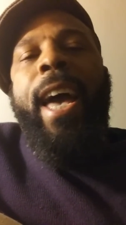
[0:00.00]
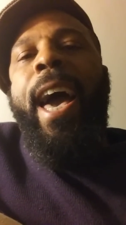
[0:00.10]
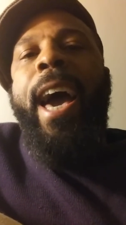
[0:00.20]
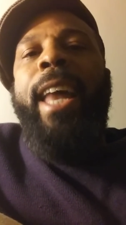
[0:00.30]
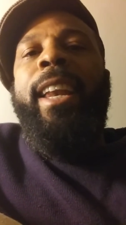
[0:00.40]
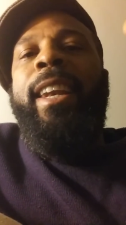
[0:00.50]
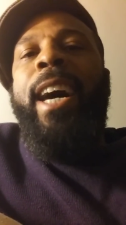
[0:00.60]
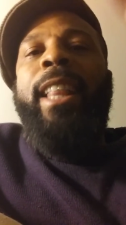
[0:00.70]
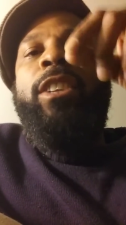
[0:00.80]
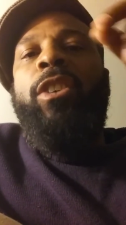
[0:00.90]
adding
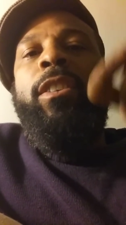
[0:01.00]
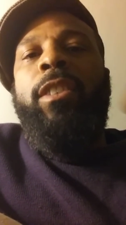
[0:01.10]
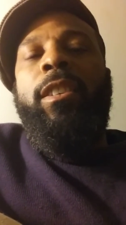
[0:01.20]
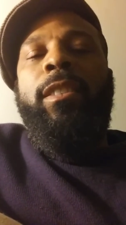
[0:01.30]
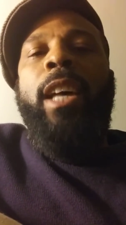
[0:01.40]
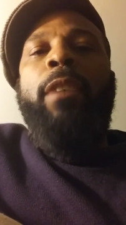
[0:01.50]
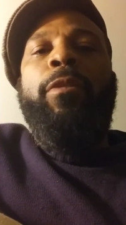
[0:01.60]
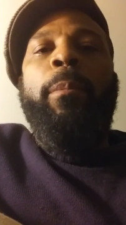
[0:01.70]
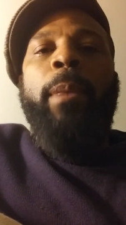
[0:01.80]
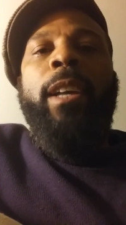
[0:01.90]
knowledge onto the
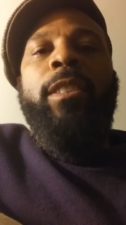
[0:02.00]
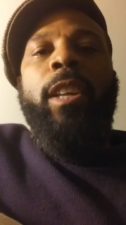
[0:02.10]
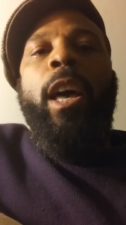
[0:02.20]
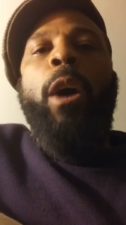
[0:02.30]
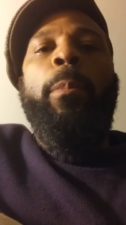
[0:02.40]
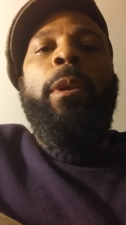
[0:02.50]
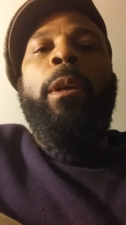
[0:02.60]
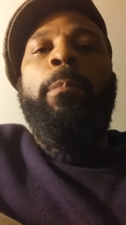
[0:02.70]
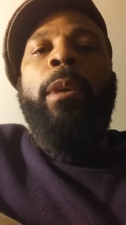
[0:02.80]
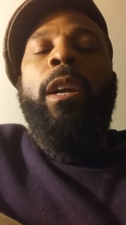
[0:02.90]
cipher means you're helping
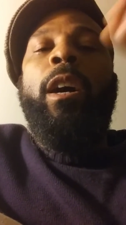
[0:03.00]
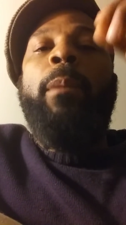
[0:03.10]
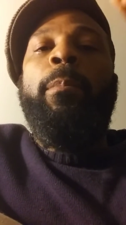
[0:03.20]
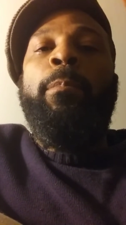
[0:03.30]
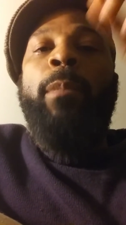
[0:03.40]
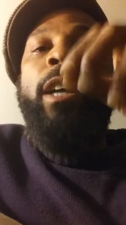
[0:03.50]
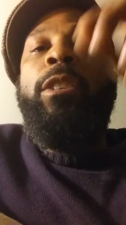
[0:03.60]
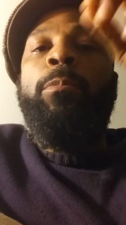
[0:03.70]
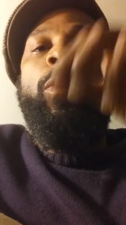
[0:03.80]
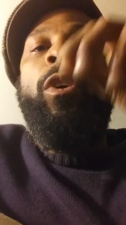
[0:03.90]
them become
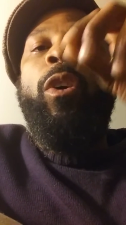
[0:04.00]
much more